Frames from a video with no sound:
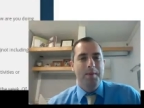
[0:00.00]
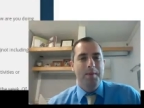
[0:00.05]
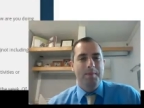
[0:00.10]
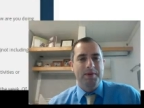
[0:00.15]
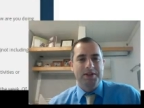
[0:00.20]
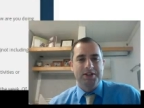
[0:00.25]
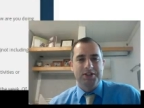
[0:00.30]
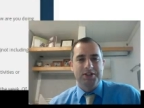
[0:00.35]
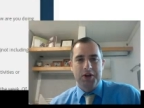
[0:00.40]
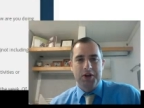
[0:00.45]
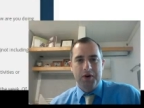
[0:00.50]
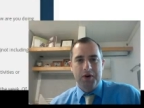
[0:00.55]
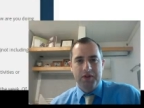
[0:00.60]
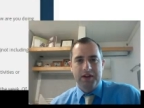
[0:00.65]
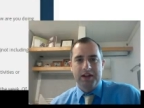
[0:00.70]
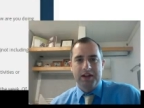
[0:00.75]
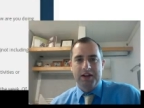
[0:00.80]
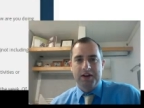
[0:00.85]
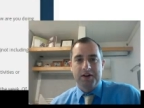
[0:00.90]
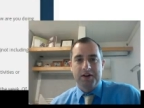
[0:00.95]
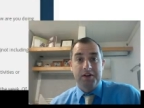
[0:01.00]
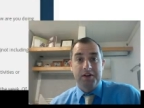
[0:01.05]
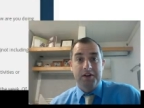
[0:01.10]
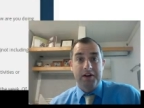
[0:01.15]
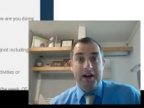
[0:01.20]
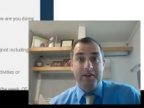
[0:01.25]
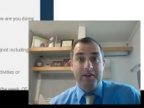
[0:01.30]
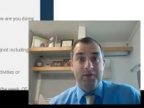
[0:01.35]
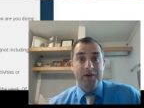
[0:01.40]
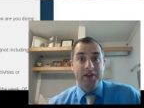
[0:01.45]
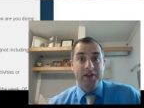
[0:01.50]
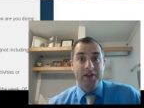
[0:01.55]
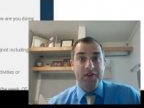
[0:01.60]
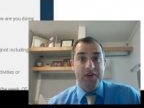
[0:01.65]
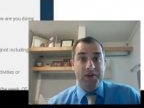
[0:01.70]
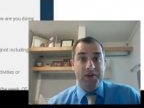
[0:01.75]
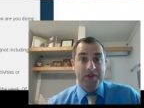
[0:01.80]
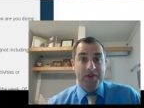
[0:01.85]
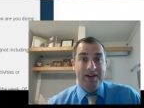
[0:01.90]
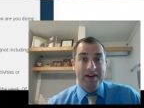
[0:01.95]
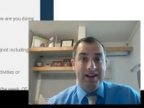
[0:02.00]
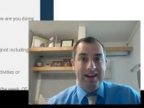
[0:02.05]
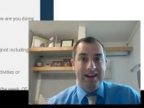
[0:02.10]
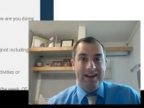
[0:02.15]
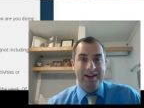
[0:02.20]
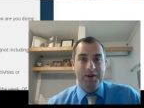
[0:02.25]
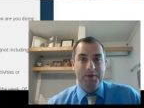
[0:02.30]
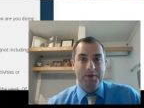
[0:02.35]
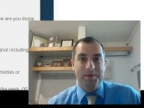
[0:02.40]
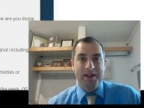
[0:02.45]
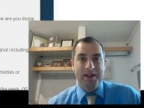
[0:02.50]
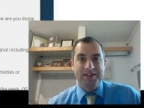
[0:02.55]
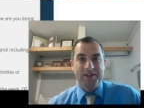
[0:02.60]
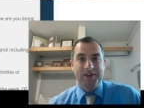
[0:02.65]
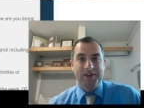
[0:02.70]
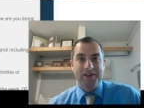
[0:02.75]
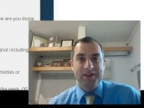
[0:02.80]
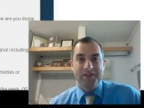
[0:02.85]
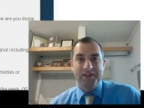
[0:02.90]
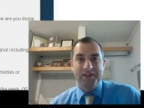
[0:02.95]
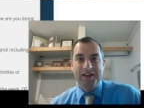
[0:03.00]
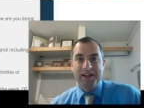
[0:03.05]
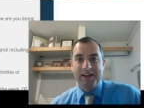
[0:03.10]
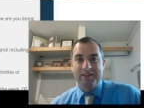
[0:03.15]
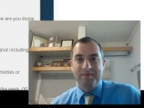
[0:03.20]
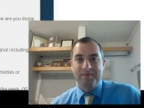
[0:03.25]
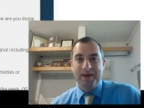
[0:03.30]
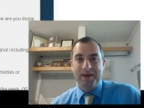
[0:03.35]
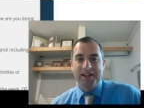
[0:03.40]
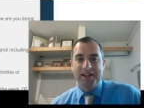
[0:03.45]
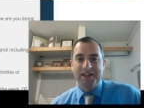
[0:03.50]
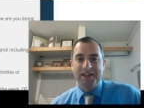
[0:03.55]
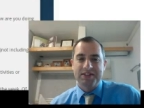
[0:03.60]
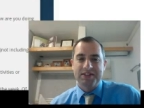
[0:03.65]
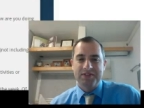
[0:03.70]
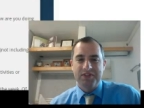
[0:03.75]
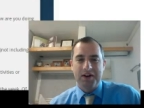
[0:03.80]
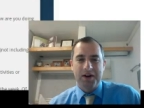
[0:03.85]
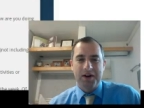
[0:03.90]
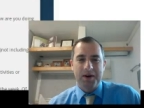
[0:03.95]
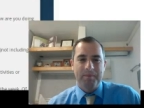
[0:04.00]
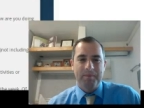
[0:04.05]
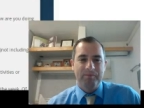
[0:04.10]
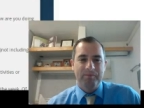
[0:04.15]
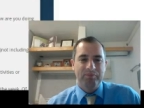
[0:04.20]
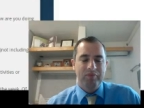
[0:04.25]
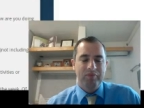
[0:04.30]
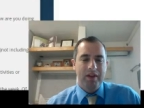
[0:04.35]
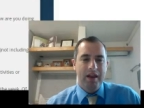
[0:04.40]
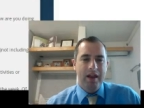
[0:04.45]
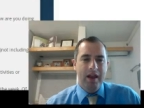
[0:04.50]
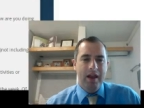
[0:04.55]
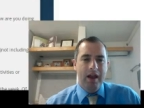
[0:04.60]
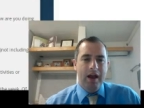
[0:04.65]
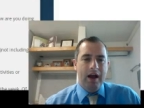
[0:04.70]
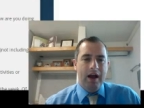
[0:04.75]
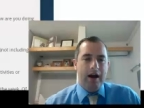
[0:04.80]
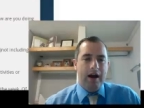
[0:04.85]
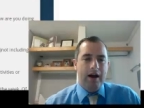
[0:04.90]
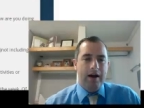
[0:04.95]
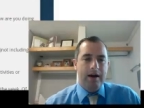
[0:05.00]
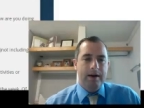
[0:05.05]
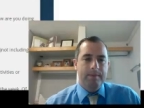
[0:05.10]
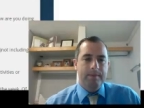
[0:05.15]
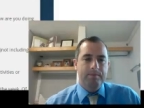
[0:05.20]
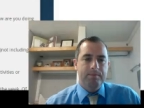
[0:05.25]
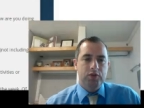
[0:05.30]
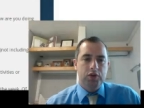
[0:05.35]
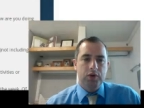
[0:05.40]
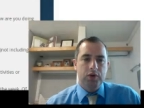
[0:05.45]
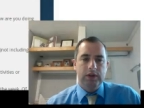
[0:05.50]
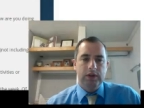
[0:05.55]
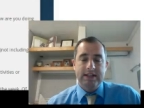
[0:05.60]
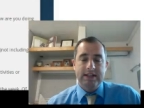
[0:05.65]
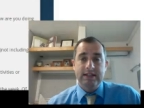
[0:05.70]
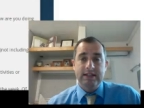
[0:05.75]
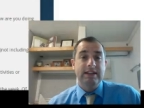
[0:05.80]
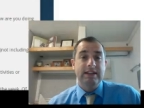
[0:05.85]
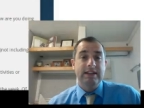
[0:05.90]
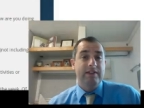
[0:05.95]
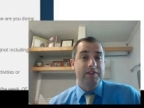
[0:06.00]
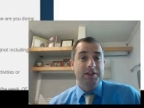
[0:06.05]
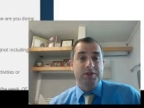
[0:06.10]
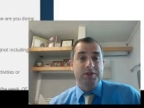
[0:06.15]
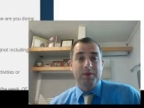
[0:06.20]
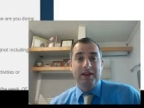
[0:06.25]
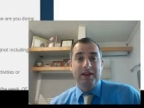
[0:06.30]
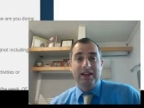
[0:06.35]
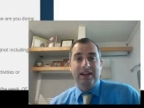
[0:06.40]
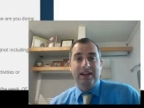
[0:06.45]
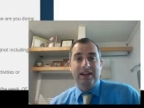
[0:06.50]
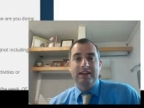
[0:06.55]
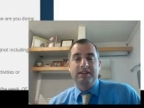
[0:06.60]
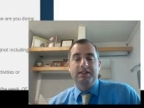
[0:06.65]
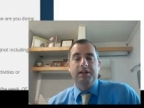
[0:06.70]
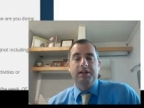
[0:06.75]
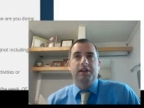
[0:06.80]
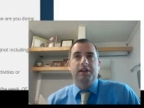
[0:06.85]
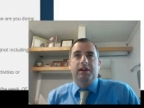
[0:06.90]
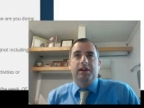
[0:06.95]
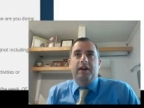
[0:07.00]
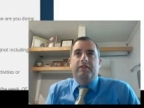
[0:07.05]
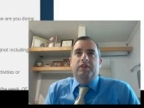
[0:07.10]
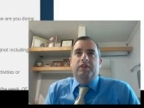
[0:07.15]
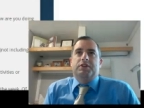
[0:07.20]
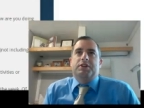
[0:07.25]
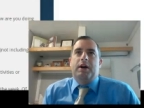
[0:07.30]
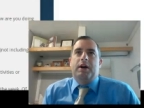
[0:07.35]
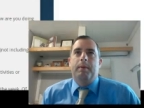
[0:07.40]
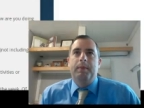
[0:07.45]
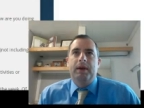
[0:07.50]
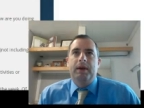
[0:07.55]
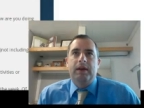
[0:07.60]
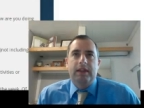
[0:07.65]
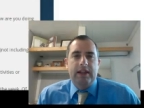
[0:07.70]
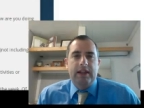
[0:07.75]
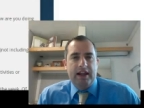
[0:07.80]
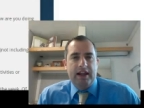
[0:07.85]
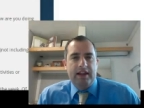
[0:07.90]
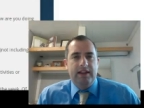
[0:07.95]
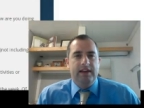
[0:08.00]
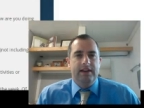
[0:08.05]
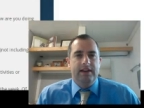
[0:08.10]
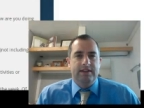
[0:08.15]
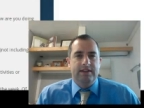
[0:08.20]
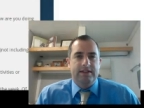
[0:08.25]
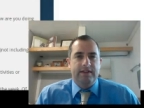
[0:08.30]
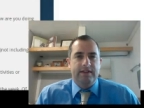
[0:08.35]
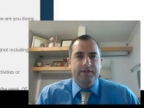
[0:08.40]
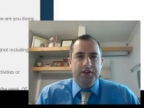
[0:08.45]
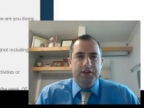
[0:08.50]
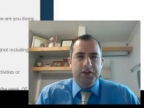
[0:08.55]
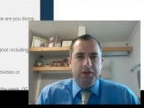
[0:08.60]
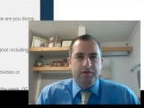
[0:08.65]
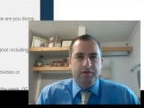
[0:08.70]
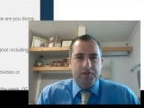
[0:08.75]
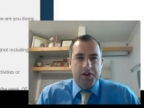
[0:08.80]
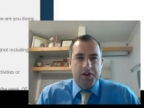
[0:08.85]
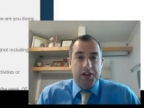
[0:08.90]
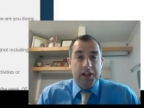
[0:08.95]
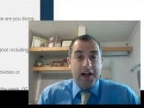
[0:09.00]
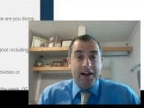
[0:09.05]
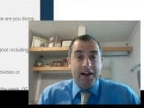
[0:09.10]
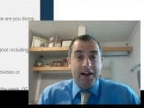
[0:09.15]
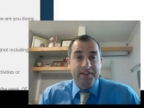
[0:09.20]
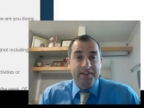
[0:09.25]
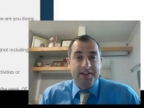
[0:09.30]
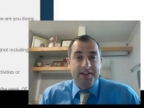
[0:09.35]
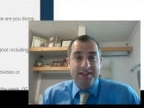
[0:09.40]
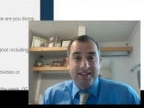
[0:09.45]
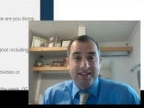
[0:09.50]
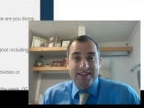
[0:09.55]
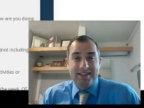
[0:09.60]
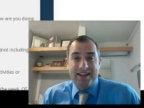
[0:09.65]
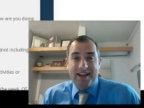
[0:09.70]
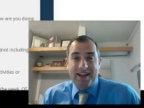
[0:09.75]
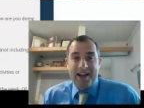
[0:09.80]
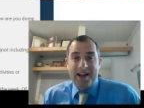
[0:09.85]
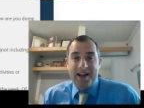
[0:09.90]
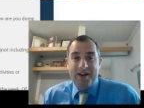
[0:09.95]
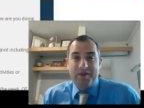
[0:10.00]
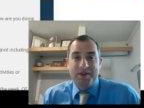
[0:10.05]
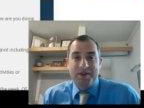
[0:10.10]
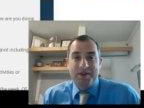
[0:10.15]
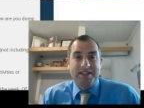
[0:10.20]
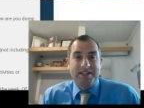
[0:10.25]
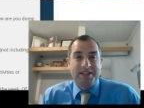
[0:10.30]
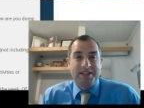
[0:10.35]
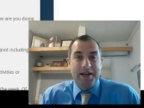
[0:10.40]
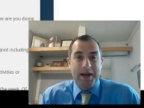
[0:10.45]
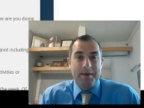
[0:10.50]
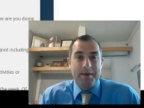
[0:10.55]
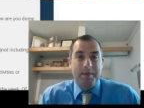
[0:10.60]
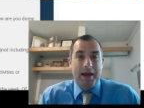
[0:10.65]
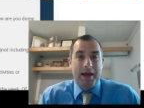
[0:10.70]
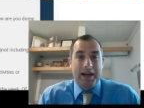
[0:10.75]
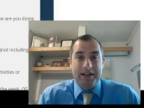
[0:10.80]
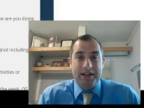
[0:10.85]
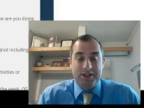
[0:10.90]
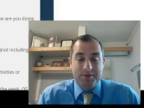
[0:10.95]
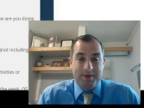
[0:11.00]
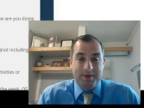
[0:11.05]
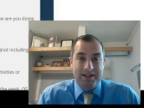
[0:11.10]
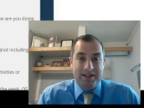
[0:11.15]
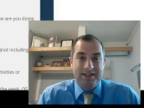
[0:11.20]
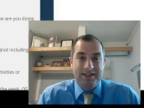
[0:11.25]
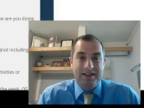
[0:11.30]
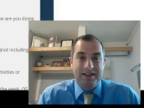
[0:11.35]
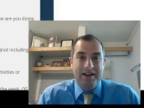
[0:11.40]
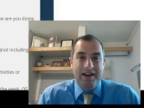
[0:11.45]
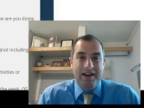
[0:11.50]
but just know that you're halfway through, and I hope that's a good feeling you've made it this far. So lesson 7 this week is going to cover a topic that I think is difficult for a lot of us, which is time management.